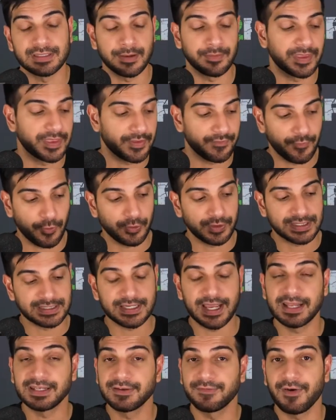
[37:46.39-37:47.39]
I mean, they've already
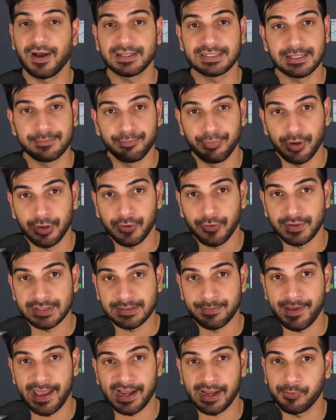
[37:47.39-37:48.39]
signed Devontae Booker as
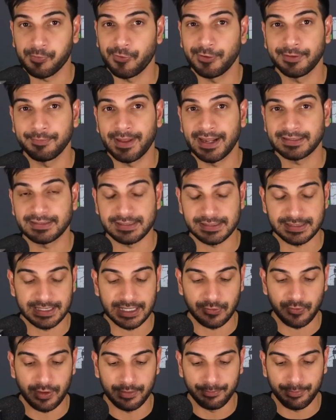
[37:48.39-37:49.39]
a backup running back to
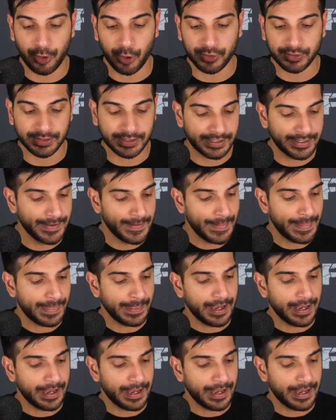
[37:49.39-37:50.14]
Saquon Barkley.